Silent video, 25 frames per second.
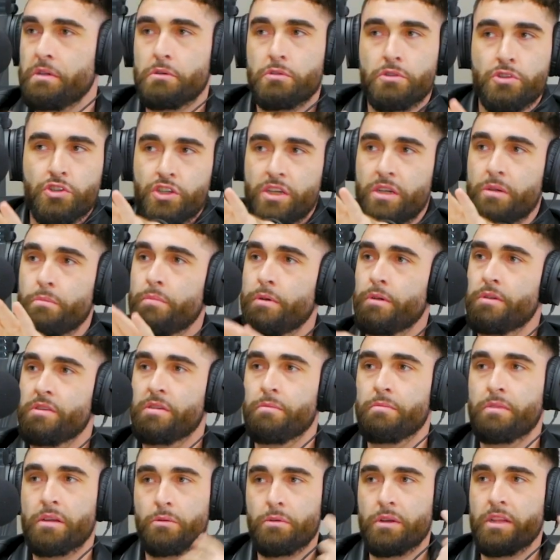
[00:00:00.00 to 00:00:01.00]
viewership,
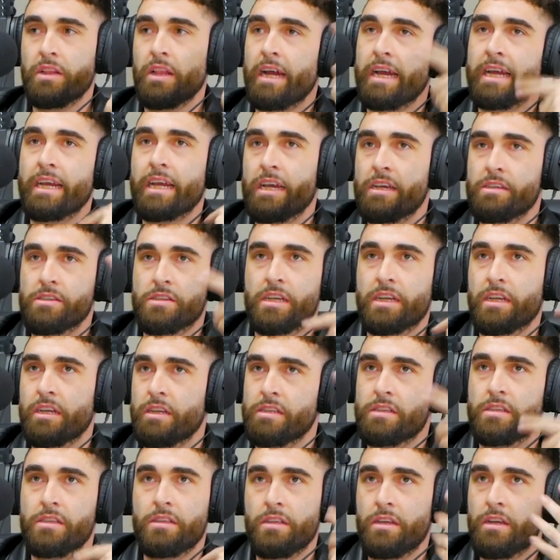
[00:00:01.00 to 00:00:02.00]
something we like as like a
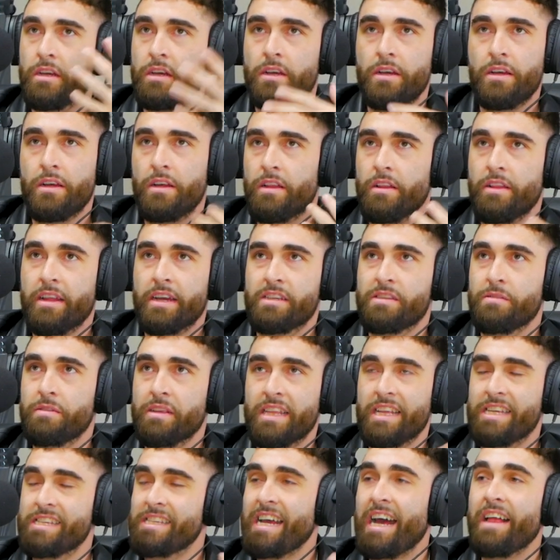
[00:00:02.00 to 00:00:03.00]
like
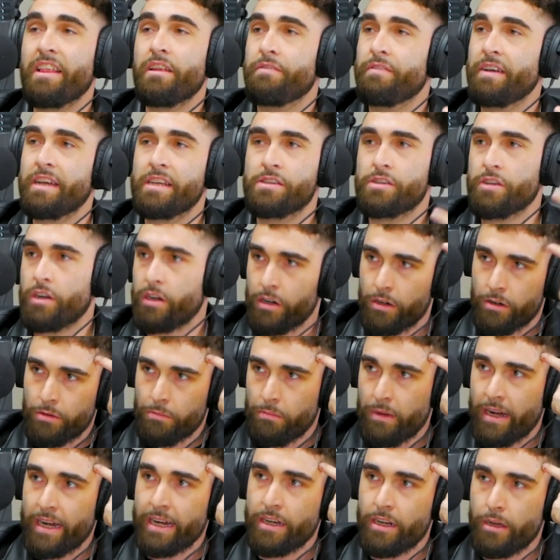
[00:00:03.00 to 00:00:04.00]
something that salivates our
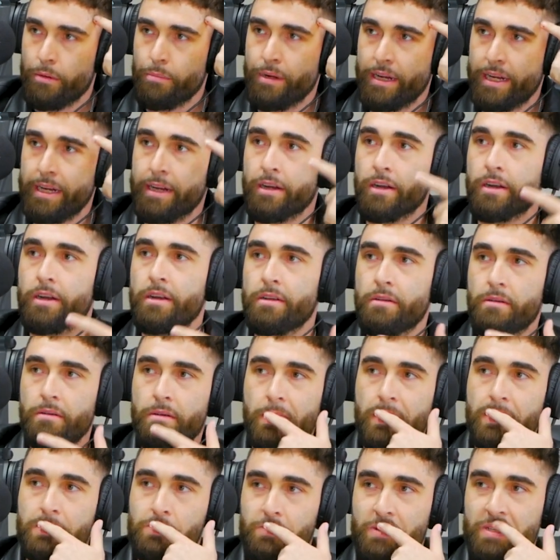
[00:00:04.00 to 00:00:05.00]
mind up here
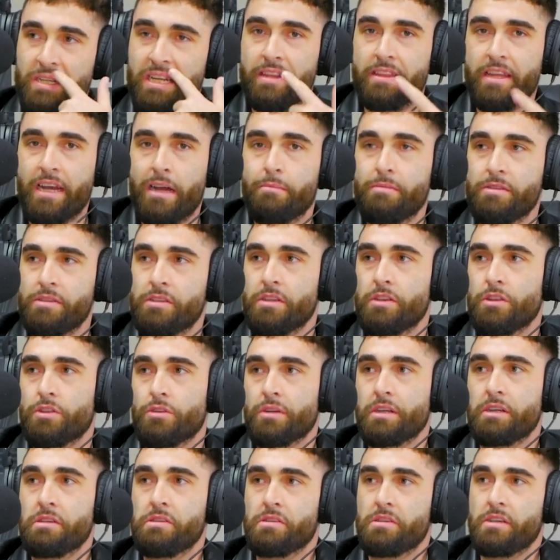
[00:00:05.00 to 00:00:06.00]
is when death happens in
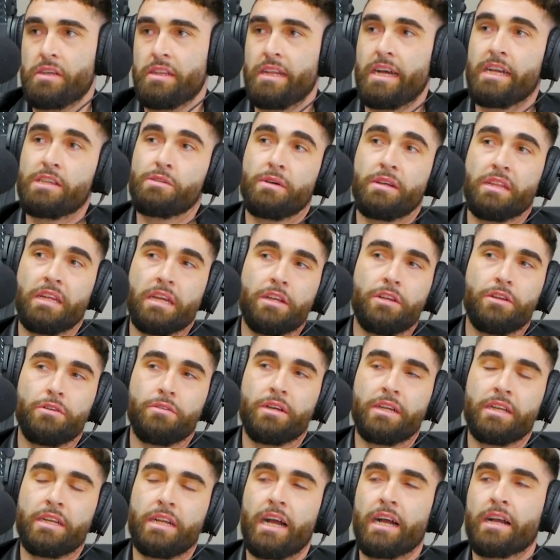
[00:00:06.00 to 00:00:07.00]
threes, and that's why they do
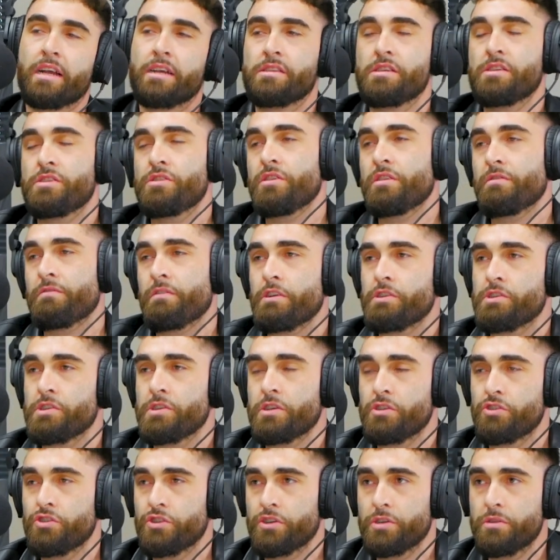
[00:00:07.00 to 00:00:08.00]
it, not because it's
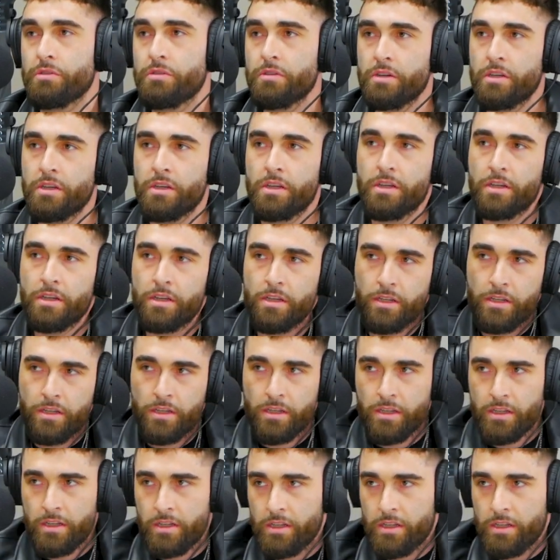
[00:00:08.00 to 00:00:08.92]
universally true. Mm-hmm.